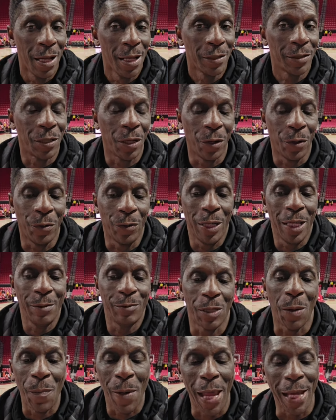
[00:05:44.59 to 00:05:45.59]
So
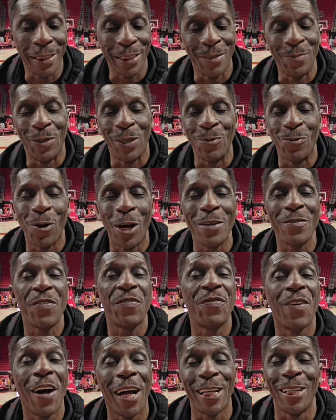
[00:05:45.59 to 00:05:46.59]
it's amazing. But one
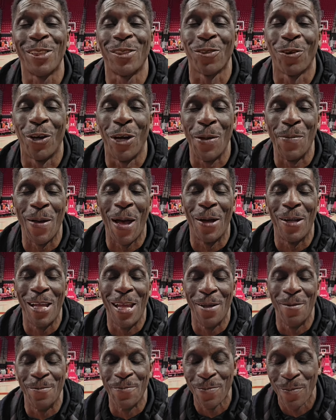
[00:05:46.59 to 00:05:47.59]
funny story about
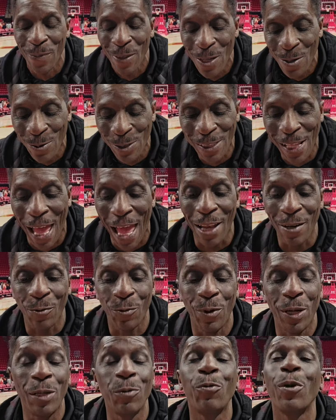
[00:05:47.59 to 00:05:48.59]
him was that
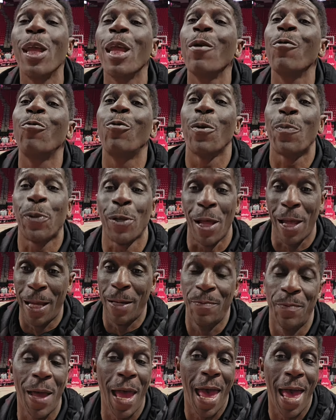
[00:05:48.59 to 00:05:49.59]
when we were
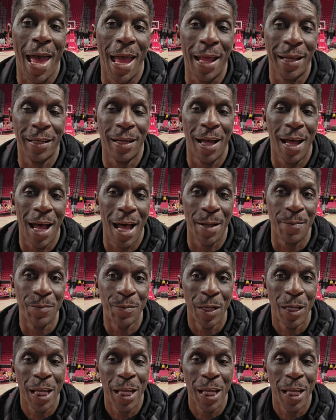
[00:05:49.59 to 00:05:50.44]
playing bad, uh,